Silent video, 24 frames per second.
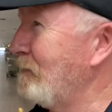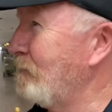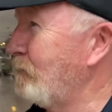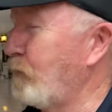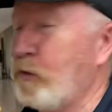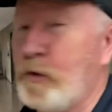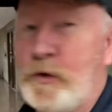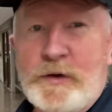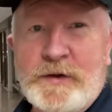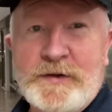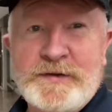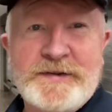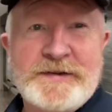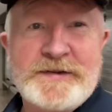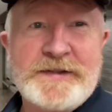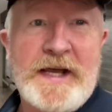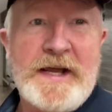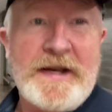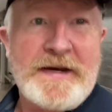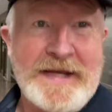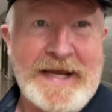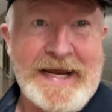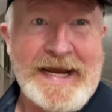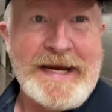for
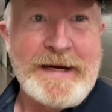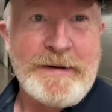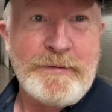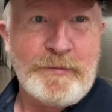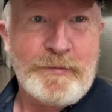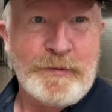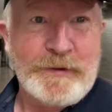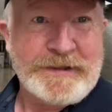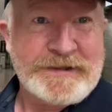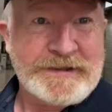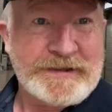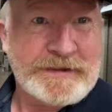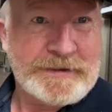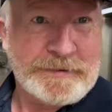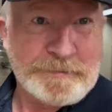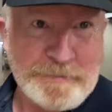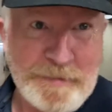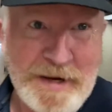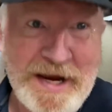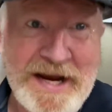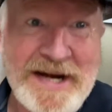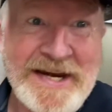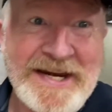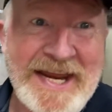Sunday, which is
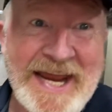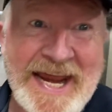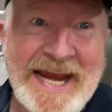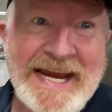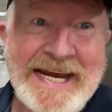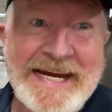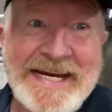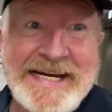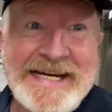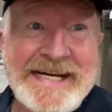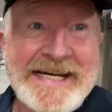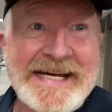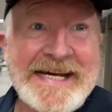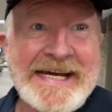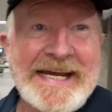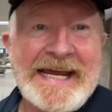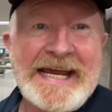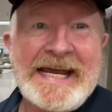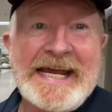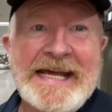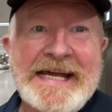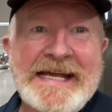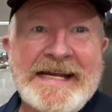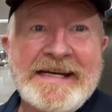Monday,
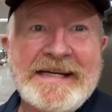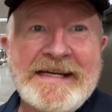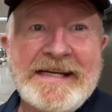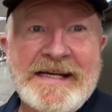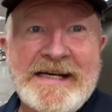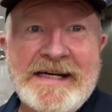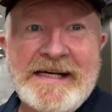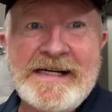and